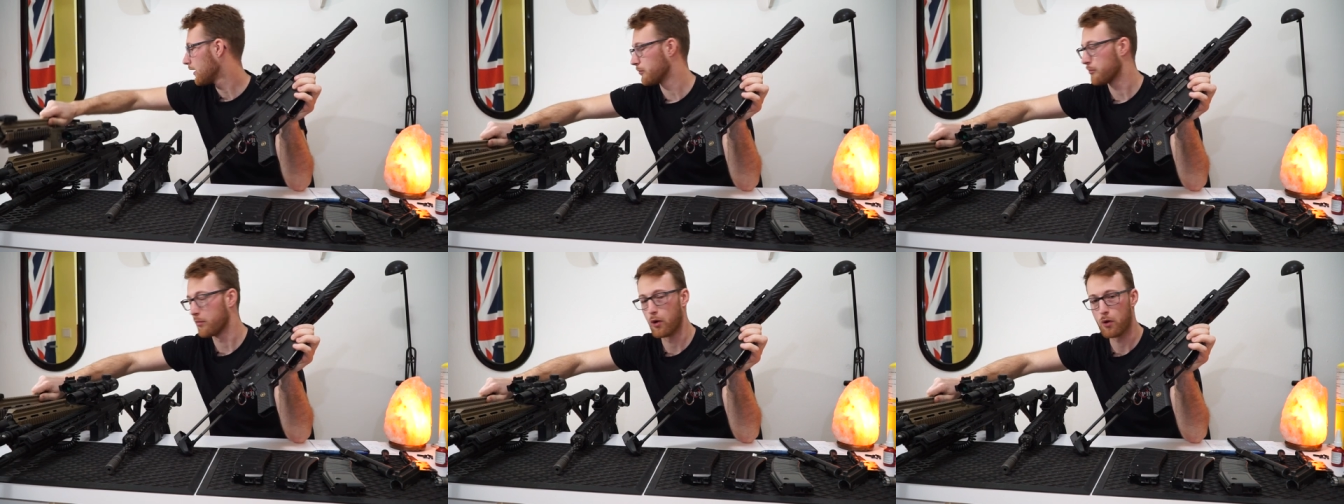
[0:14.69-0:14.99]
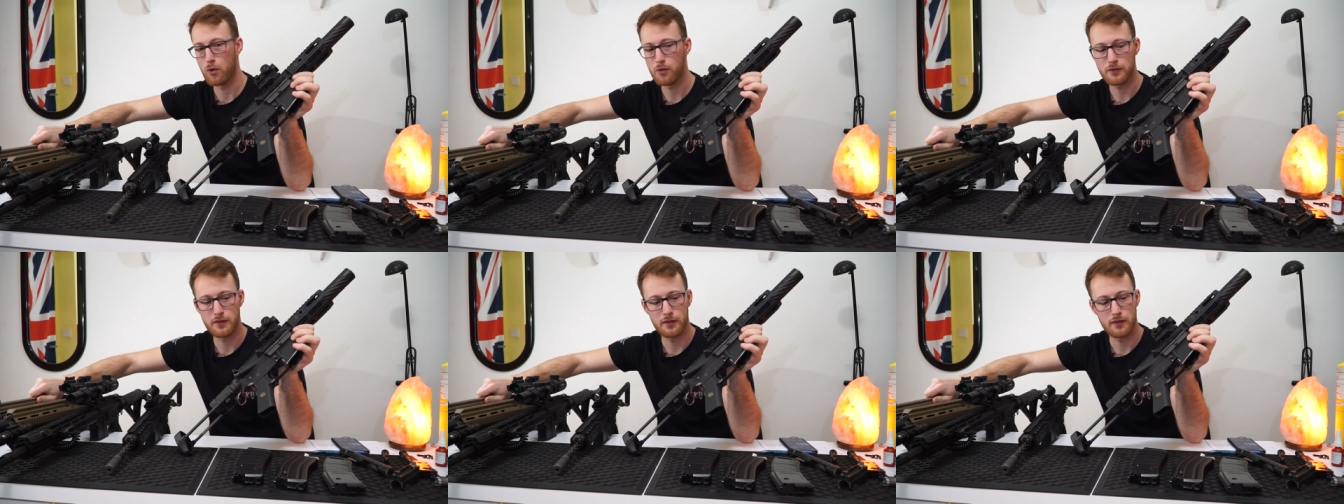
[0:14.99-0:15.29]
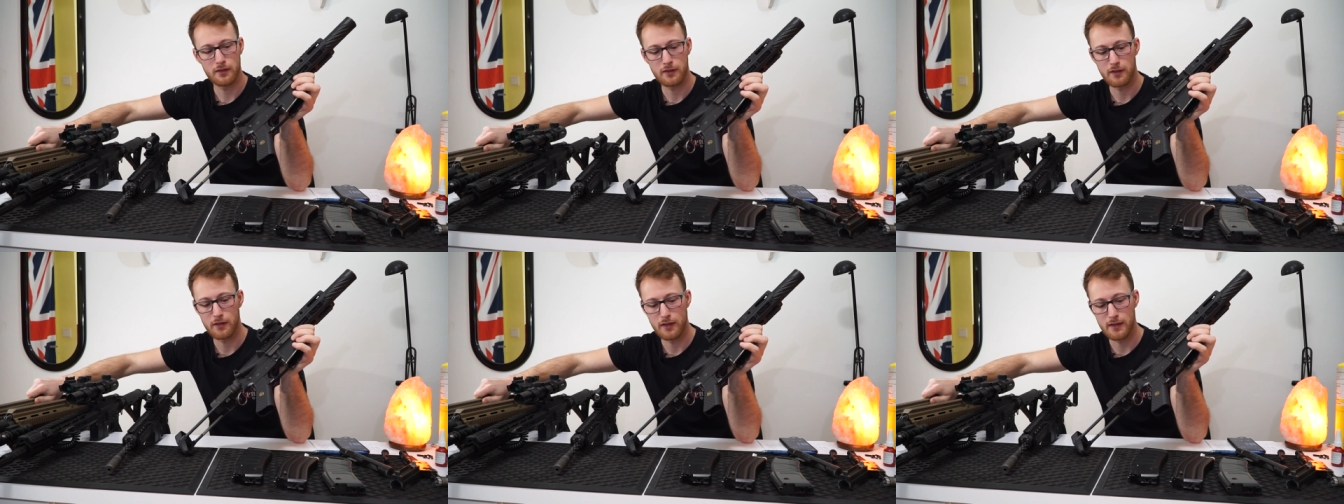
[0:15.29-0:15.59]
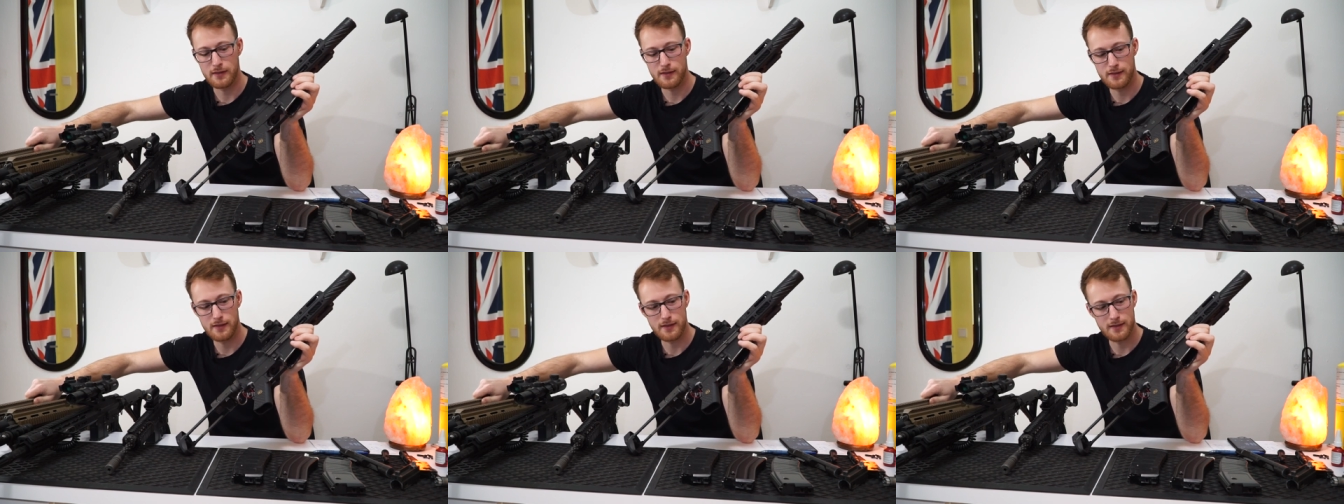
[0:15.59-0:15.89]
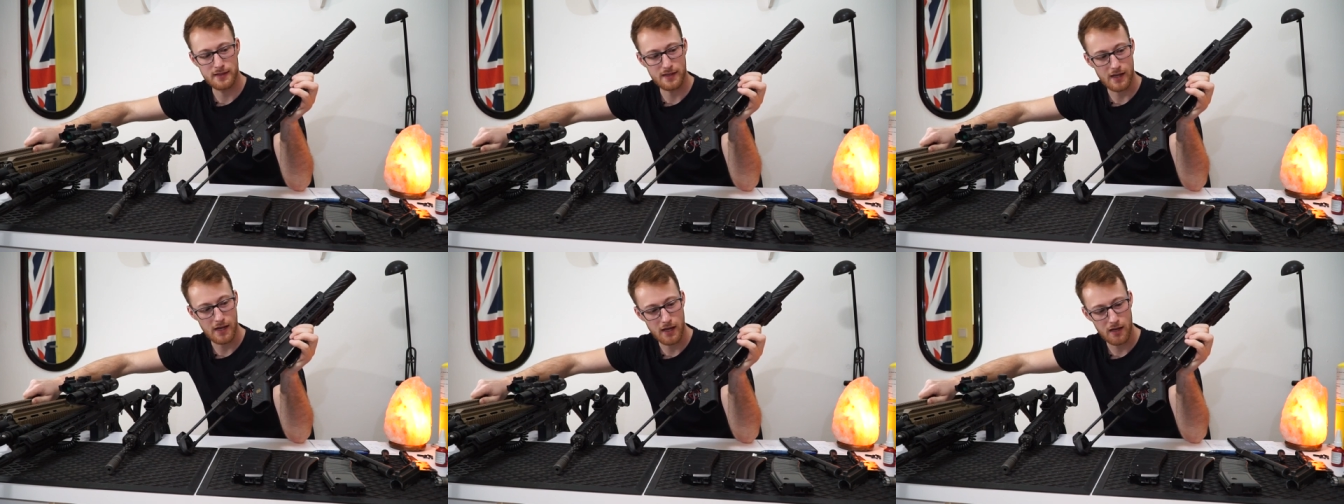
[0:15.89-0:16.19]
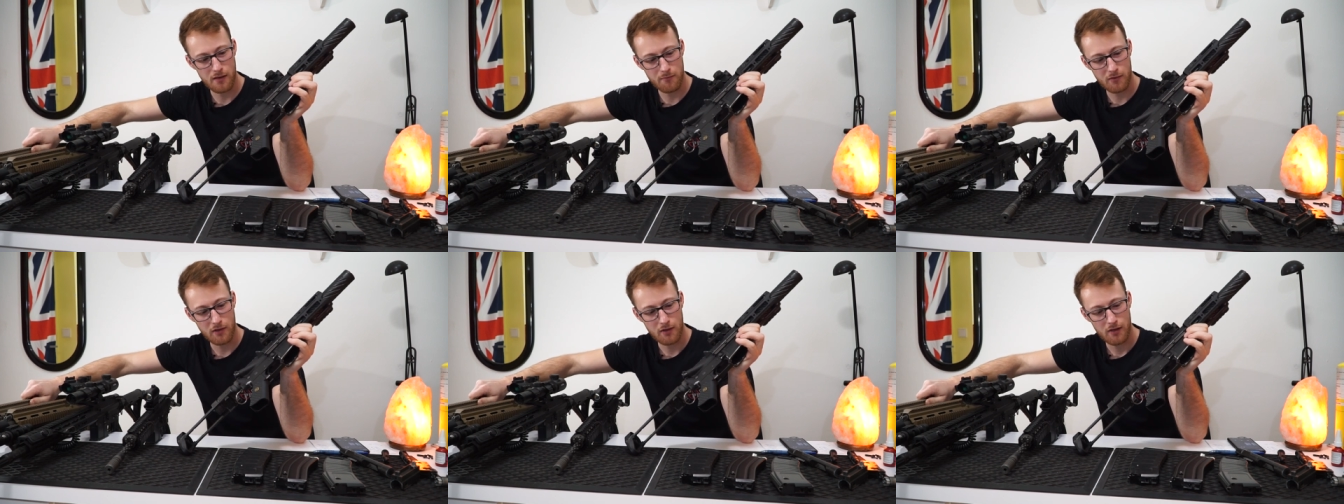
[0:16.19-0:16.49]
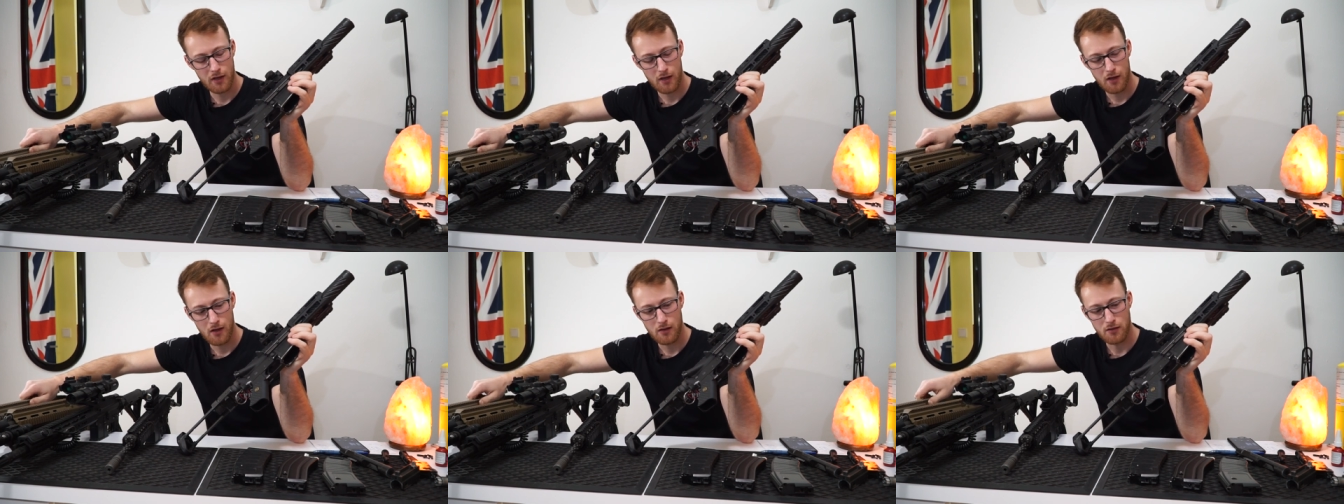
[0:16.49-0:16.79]
the bolt is the
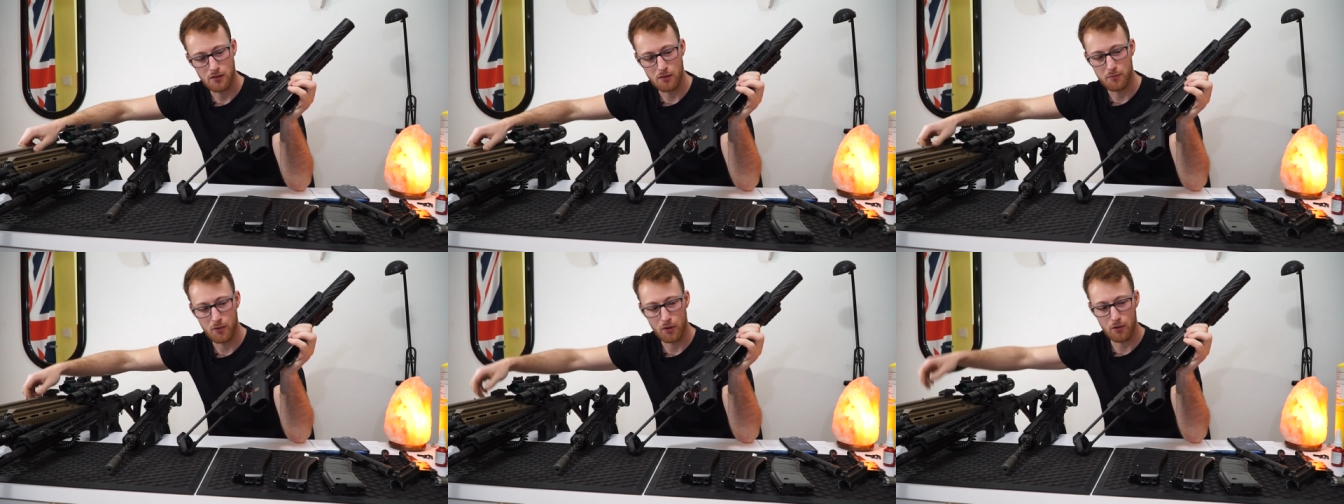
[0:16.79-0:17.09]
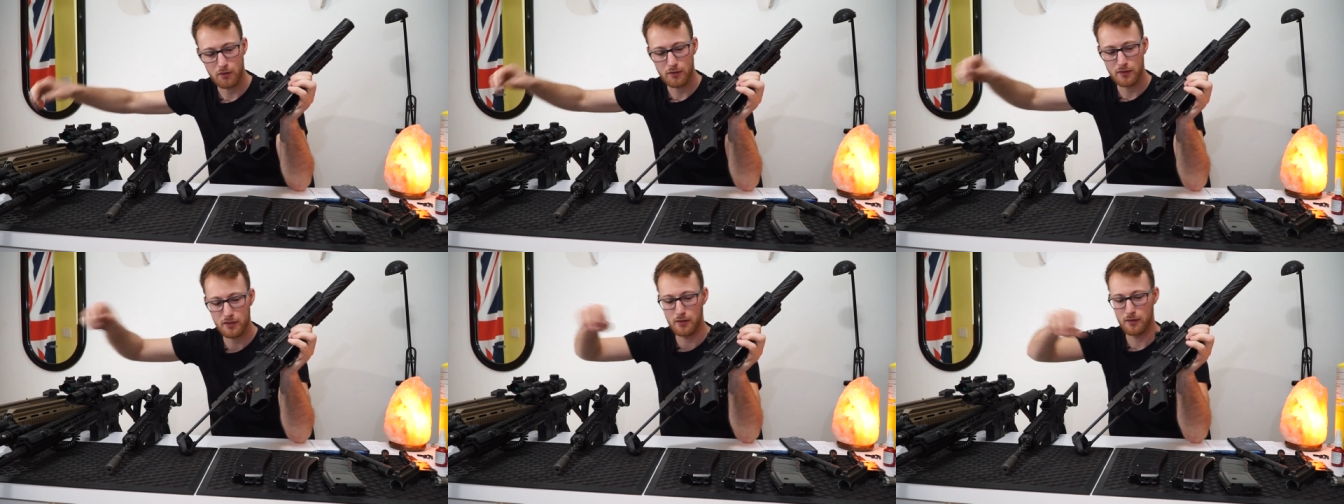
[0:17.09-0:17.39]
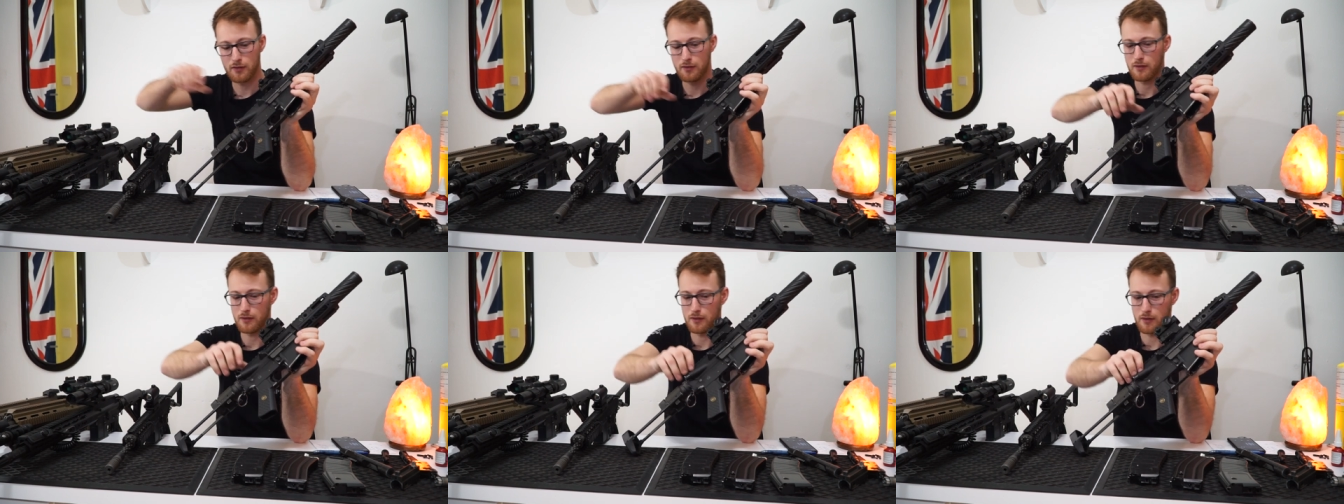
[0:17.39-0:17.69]
same, the bolt